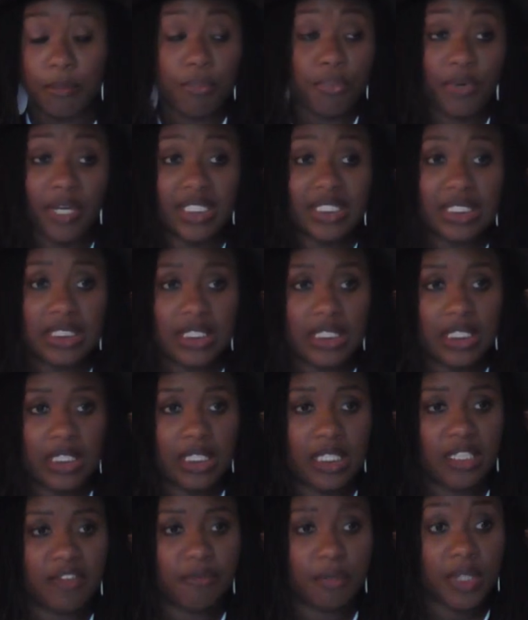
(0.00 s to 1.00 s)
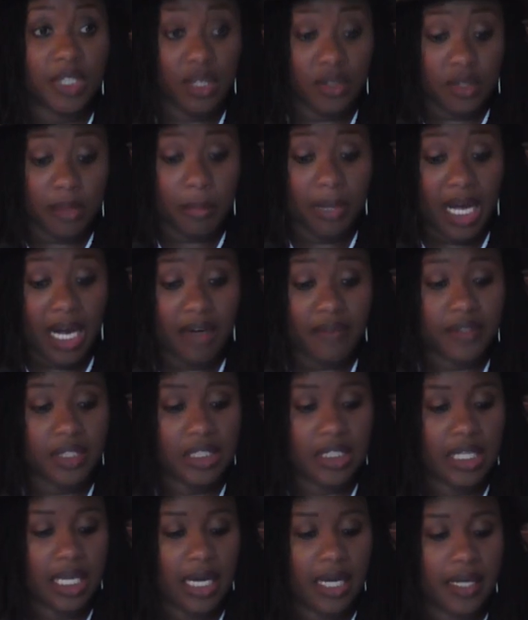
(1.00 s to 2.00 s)
presently live below the poverty
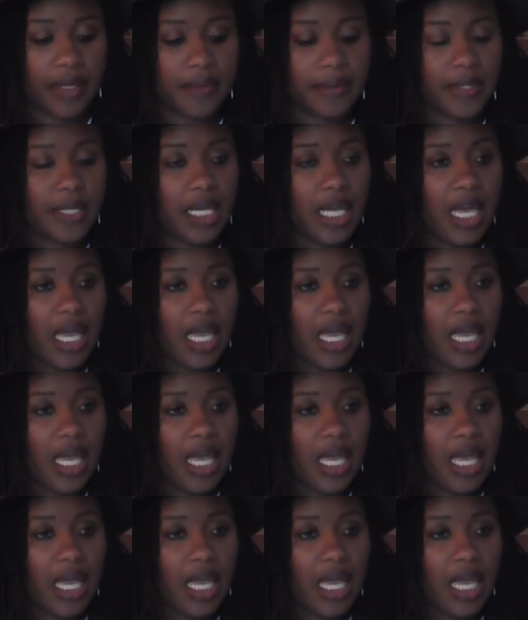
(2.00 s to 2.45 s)
line